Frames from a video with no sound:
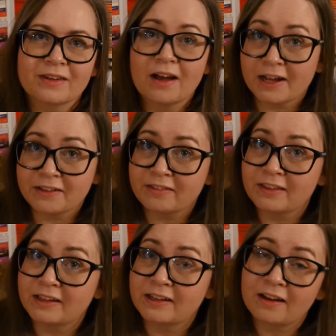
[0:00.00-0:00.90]
I
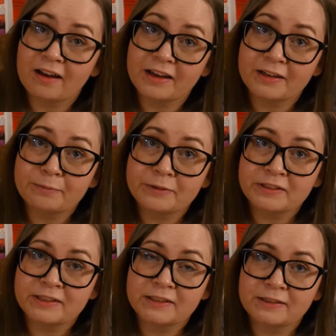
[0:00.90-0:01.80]
think I
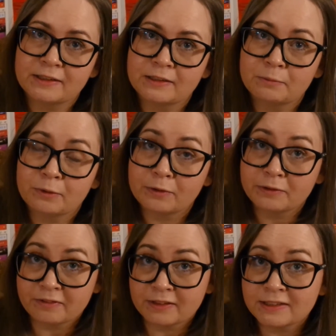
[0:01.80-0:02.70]
appreciated it more
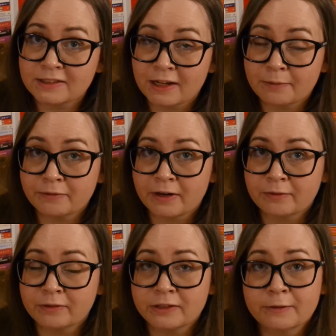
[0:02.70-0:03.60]
this time
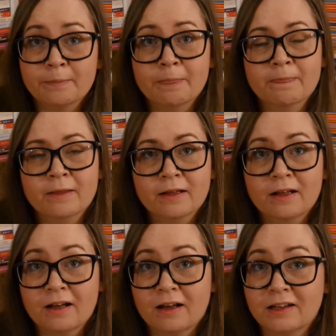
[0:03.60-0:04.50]
around.
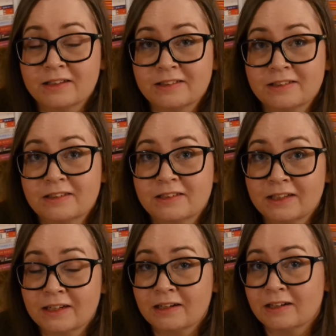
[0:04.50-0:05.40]
I
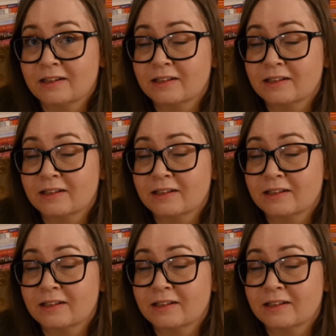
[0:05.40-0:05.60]
still